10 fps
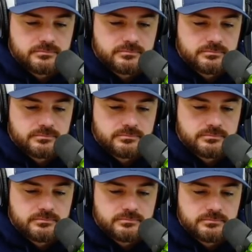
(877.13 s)

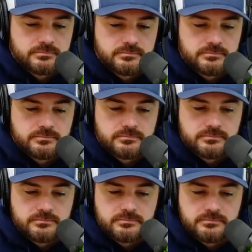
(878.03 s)

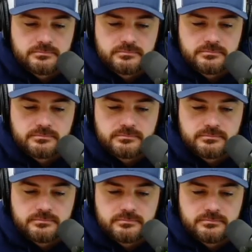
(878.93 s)

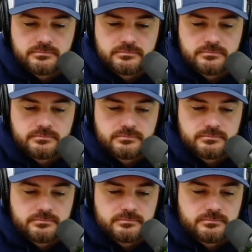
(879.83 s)

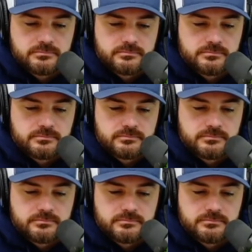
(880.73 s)

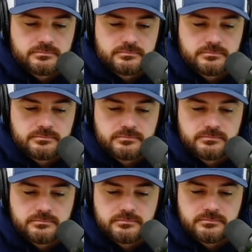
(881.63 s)

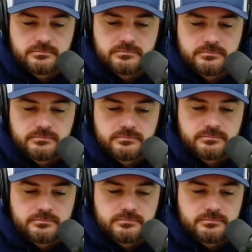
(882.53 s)

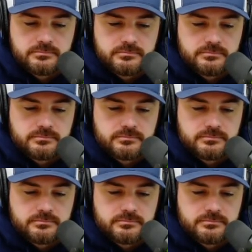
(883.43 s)
This person isn't speaking.